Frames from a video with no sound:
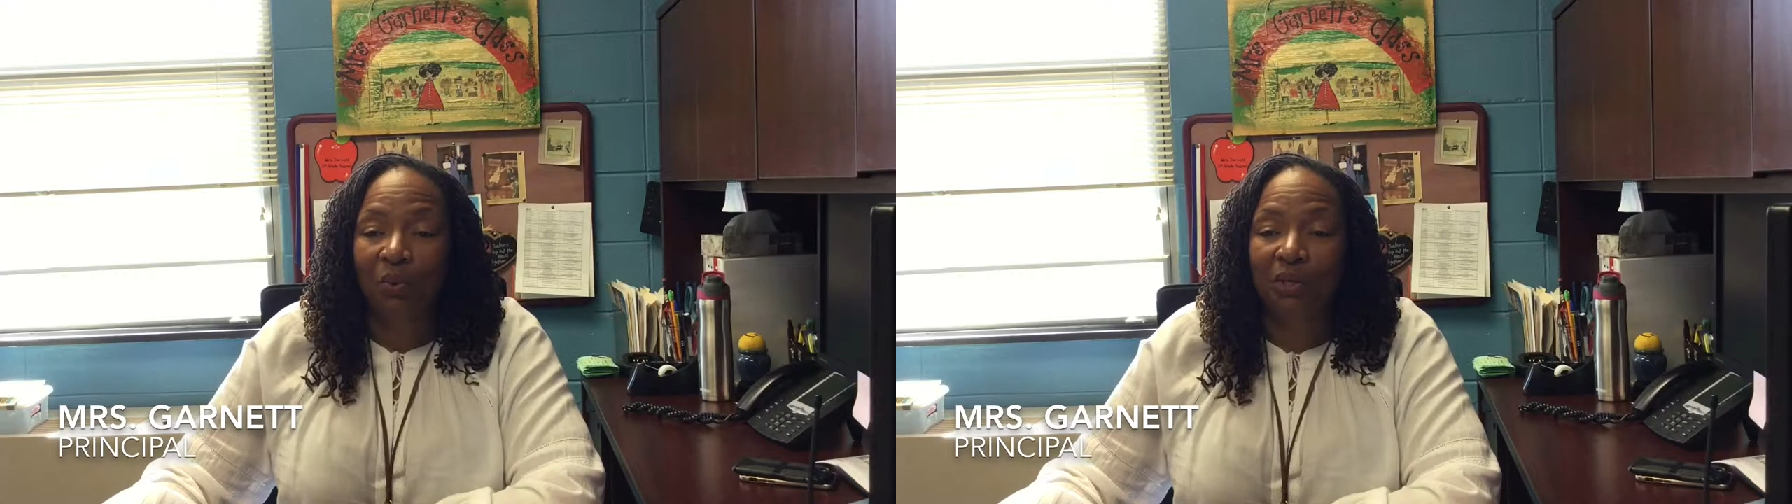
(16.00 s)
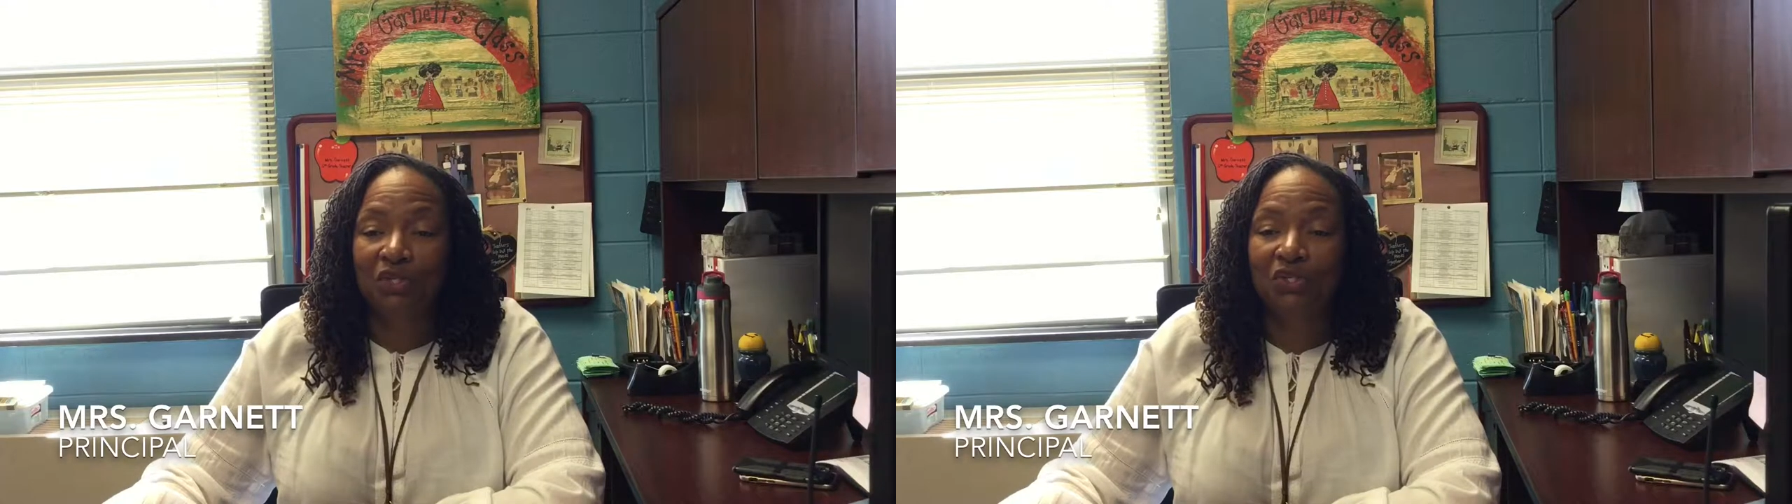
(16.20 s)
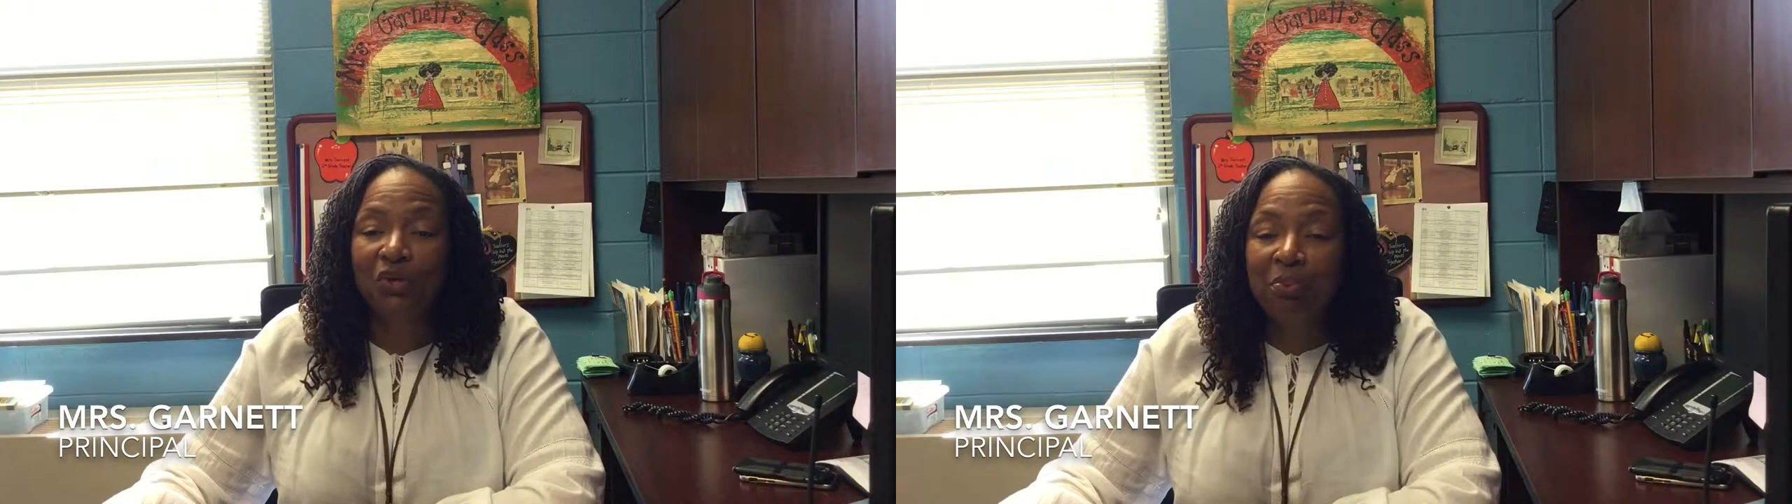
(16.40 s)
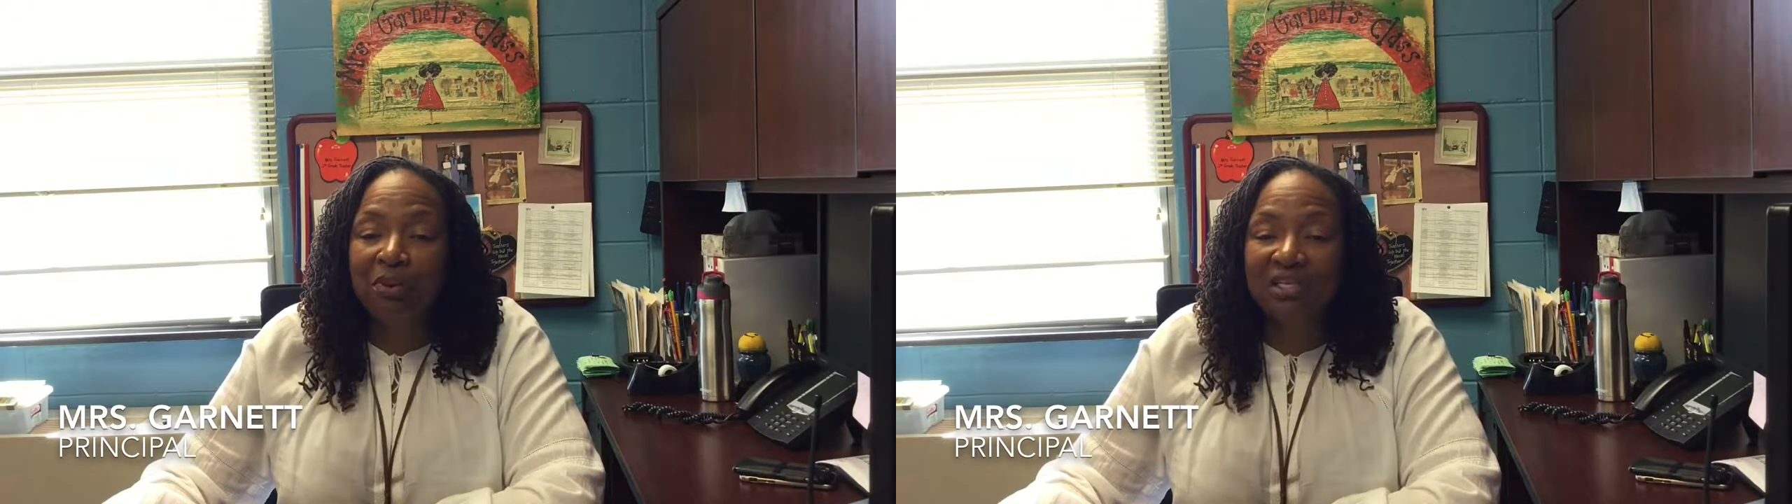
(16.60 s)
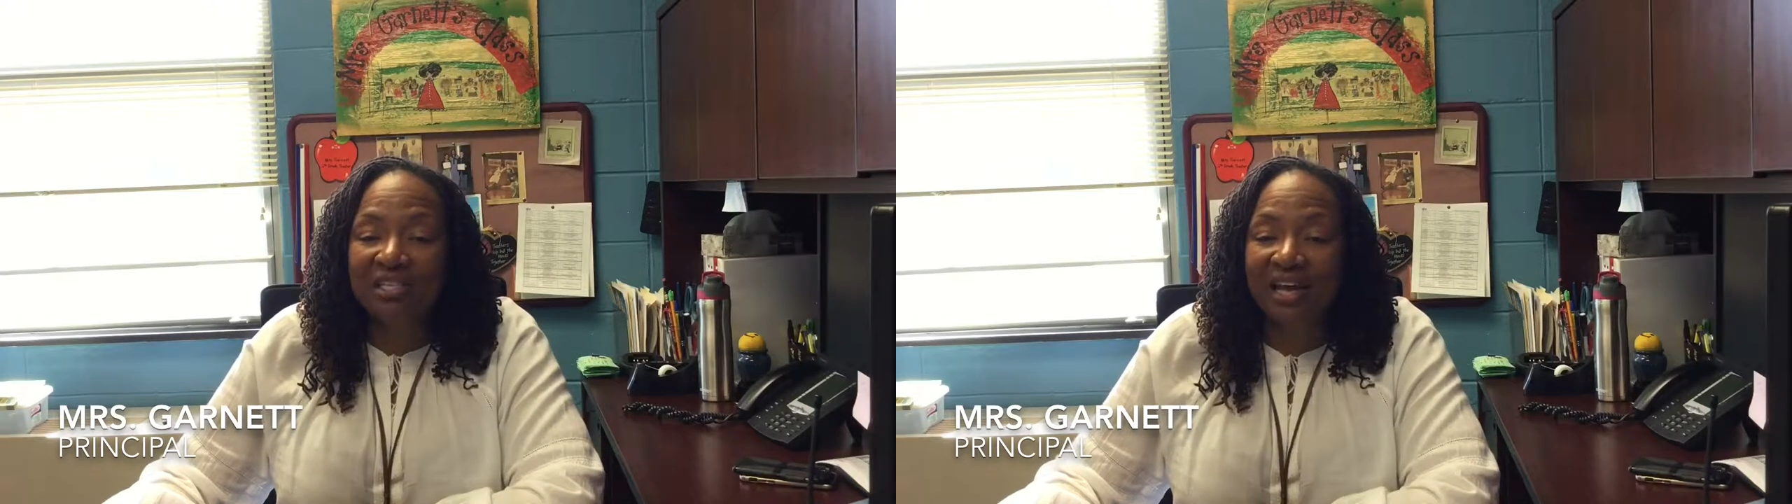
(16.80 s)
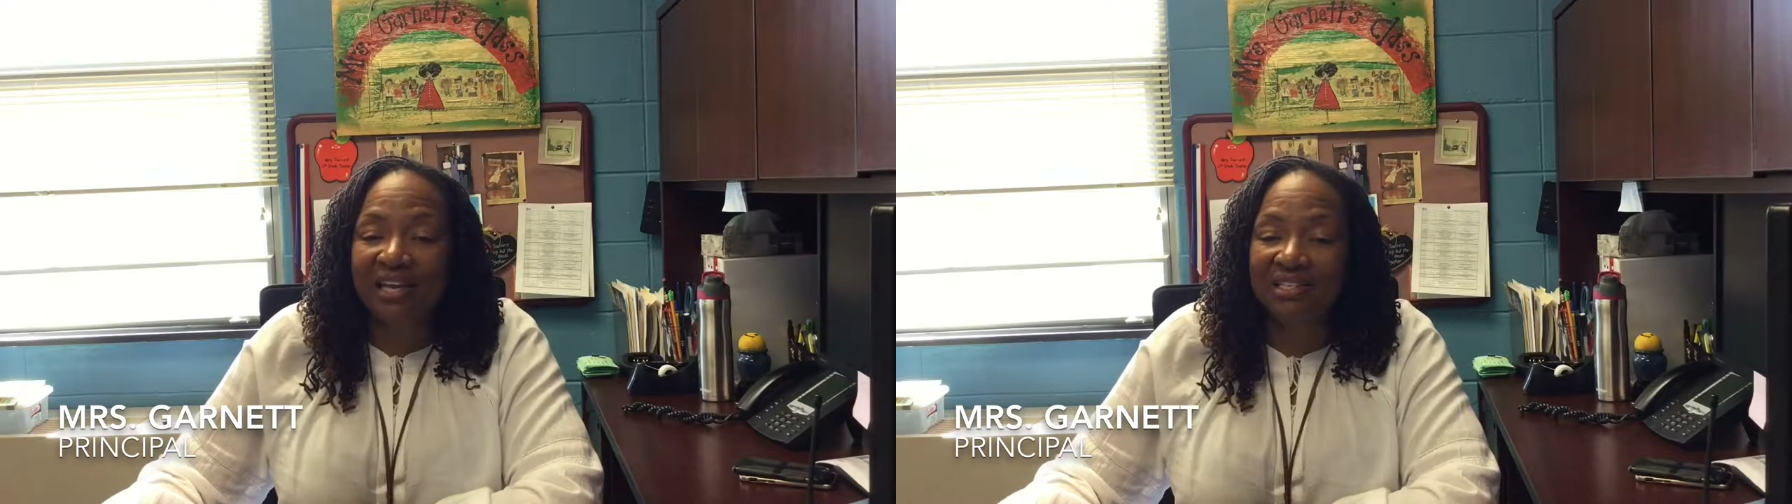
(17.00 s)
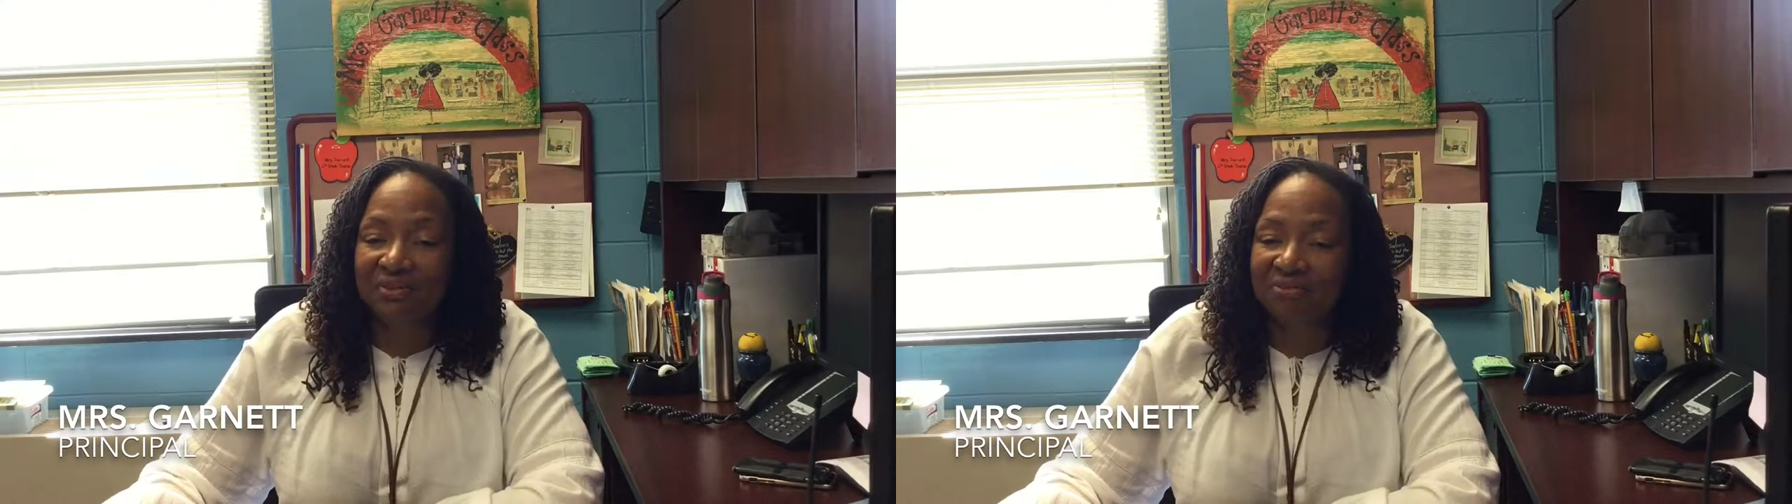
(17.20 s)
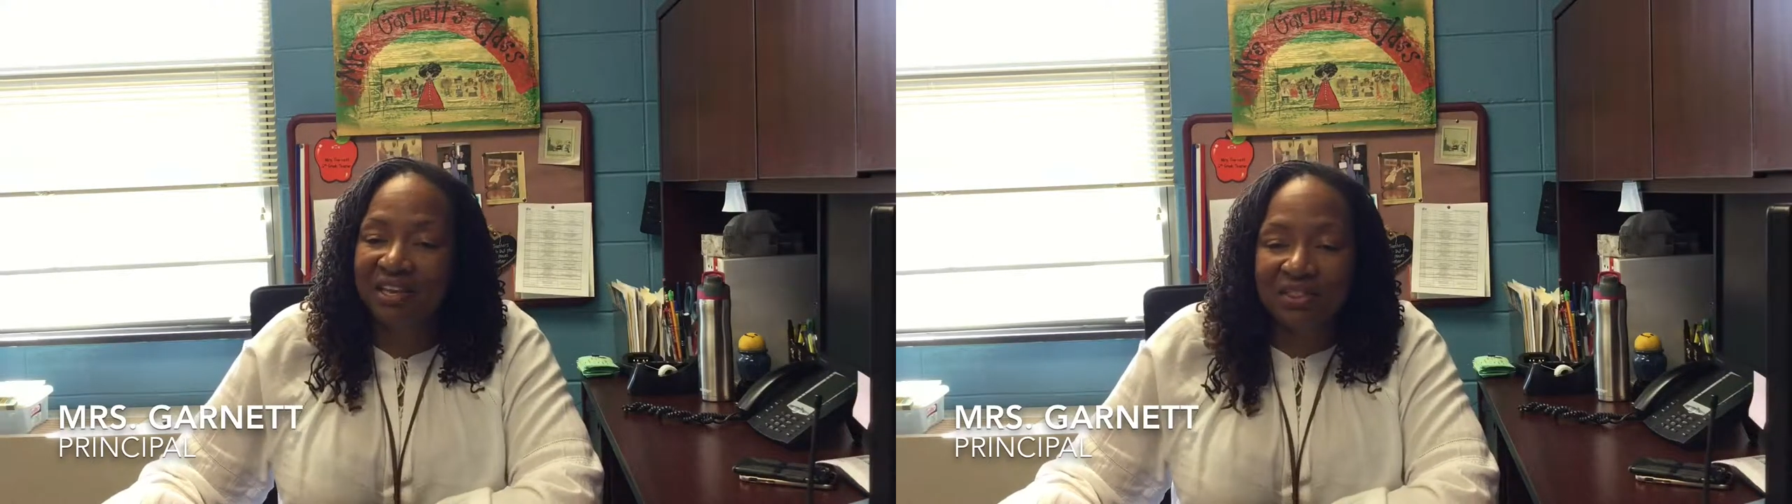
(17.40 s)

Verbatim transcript: We are super excited to have